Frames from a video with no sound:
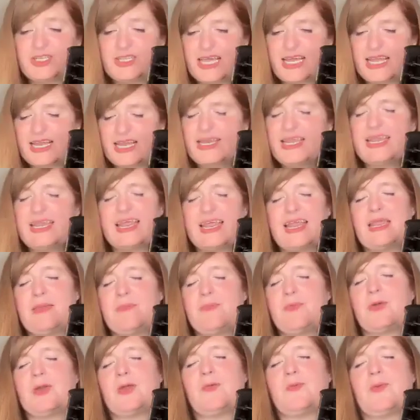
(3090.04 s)
do they need any
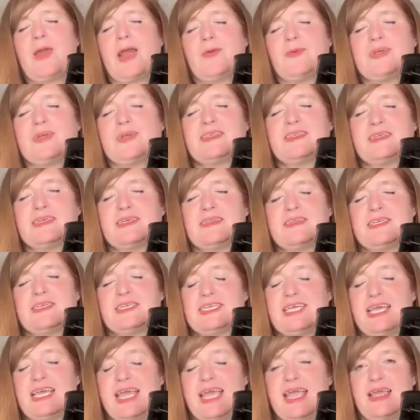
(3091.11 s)
prerequisite to
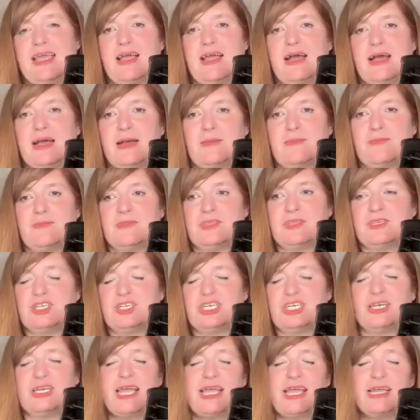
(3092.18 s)
take the
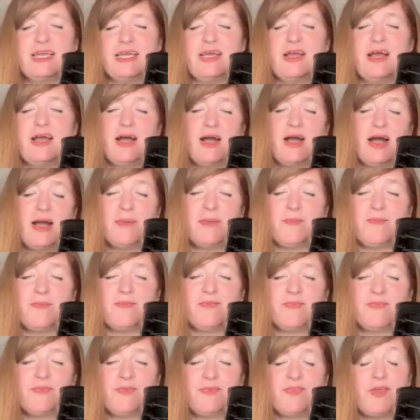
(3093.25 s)
Jin Kei
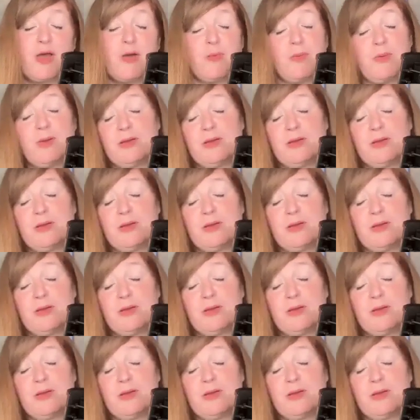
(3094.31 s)
Do?